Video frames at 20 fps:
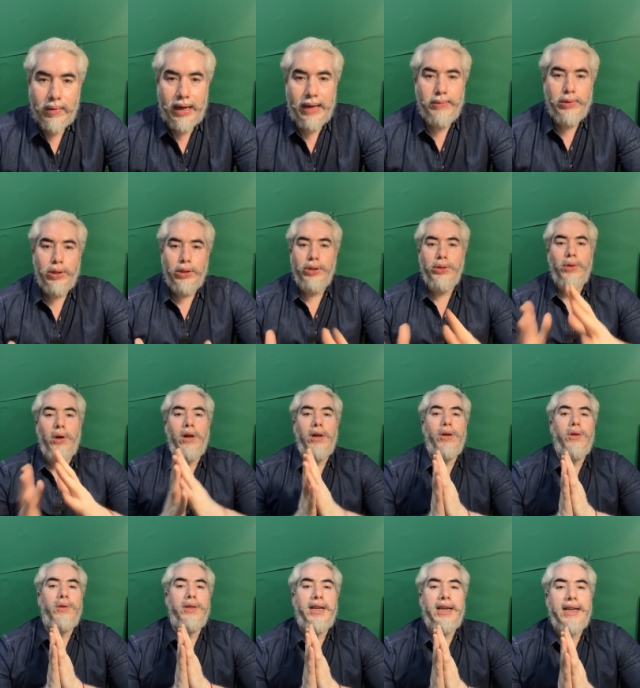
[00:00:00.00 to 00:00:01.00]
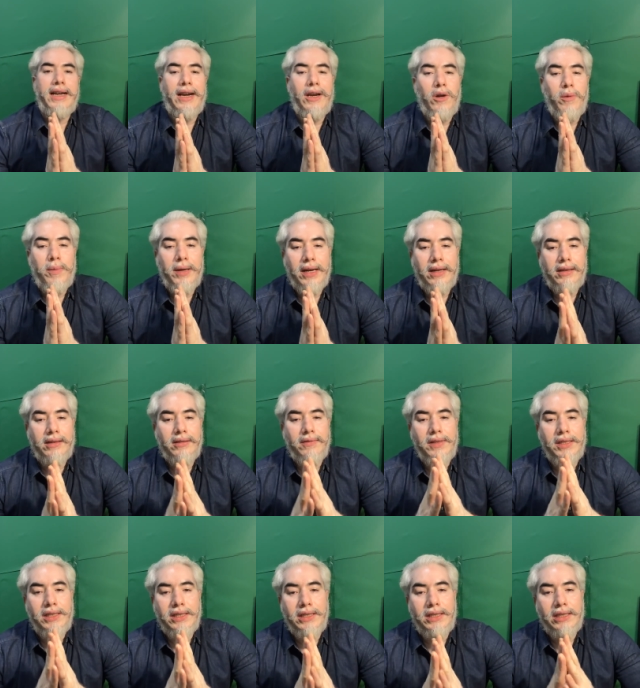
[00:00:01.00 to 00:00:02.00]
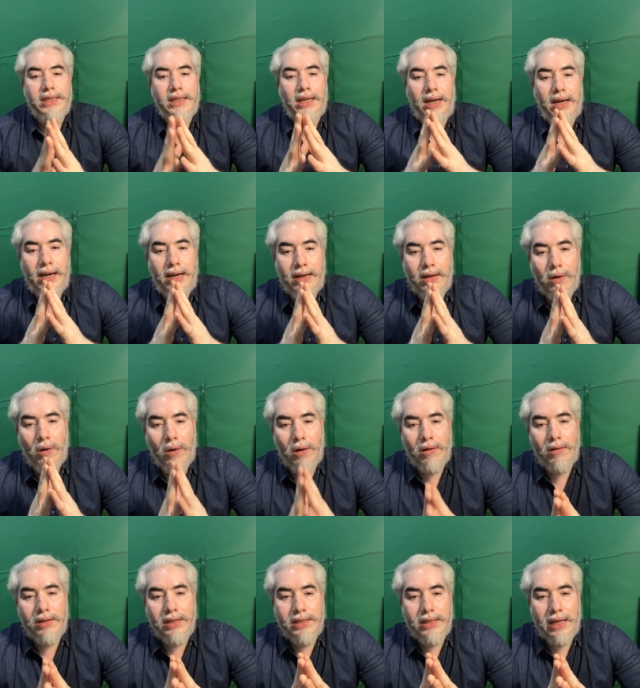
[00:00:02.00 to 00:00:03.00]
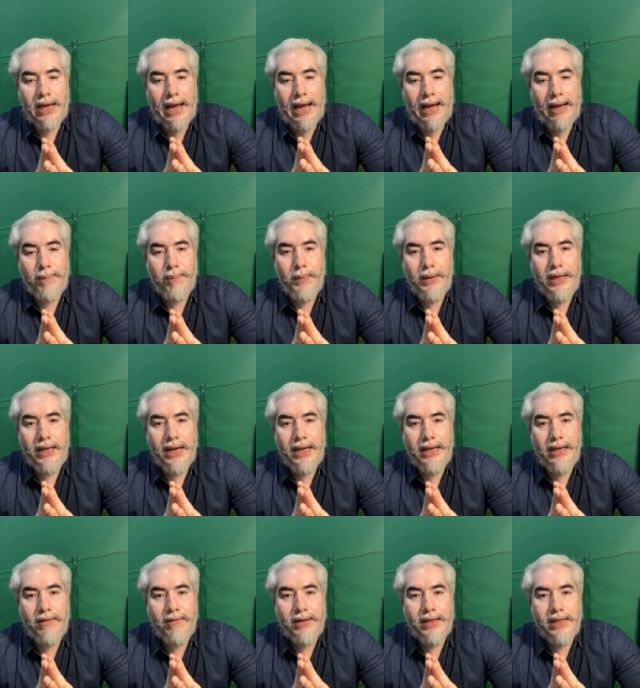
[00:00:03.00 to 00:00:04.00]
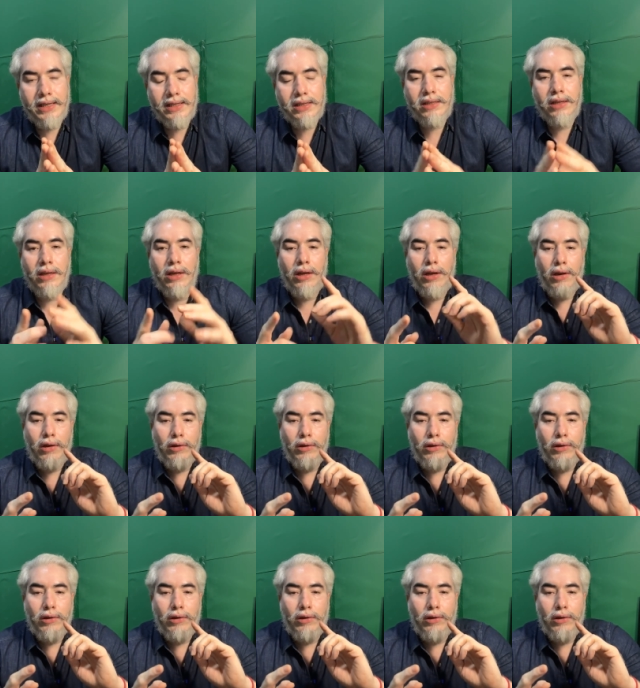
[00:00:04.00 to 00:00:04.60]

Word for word: i'm sure you all know that chiropractor visits are all is happening anyways